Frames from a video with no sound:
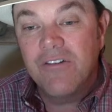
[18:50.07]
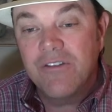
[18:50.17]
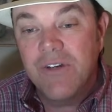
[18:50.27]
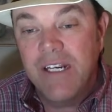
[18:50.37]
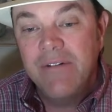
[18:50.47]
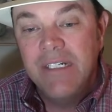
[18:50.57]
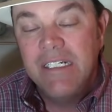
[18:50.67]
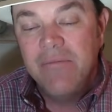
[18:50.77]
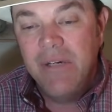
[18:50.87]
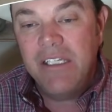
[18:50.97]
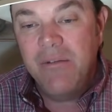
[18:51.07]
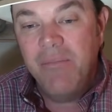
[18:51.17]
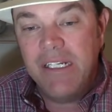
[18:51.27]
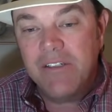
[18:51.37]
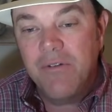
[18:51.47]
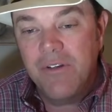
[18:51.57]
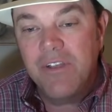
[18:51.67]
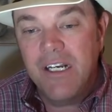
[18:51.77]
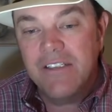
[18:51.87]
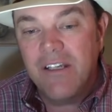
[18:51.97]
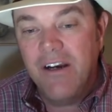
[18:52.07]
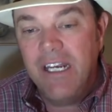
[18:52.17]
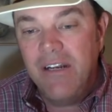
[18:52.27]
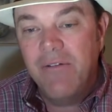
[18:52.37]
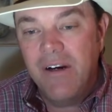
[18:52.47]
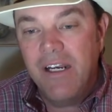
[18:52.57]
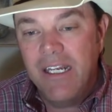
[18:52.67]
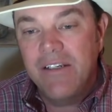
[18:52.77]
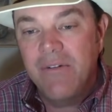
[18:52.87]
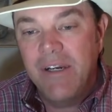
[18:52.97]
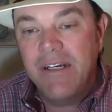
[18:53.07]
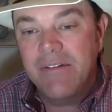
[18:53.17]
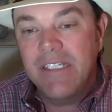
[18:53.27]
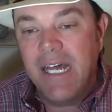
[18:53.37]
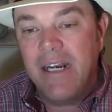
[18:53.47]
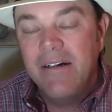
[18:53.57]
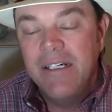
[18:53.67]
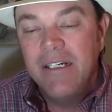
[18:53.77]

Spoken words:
string. But the best quote that I saw anywhere late in the week was out of